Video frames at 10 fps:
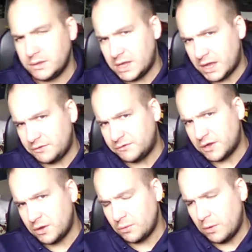Yeah,
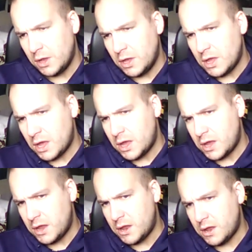so
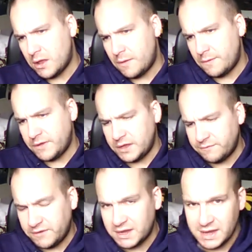the
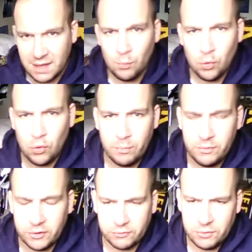Vietnam War,
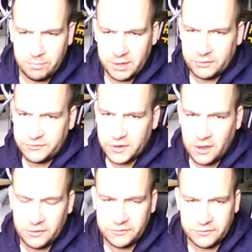the group build
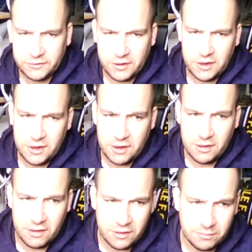starts
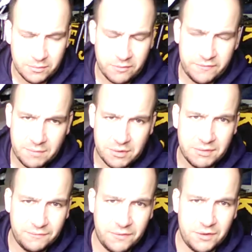
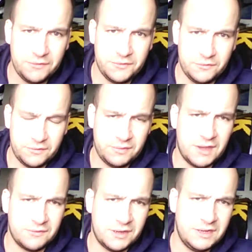February the 1st,
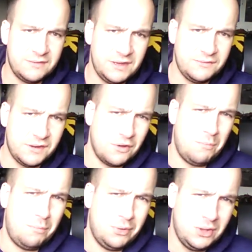2018, so you've
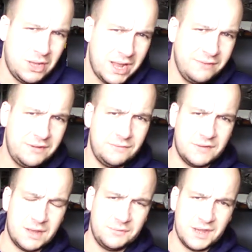got plenty of
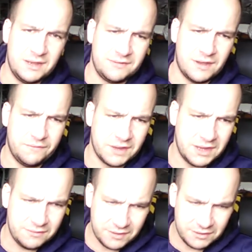time to get yourself a
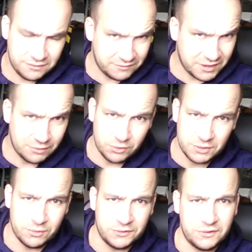kit in and decide
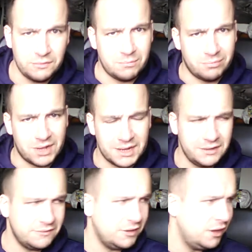what you want to do and plan
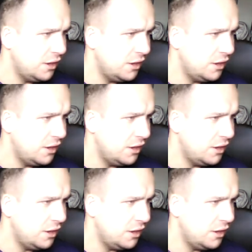it.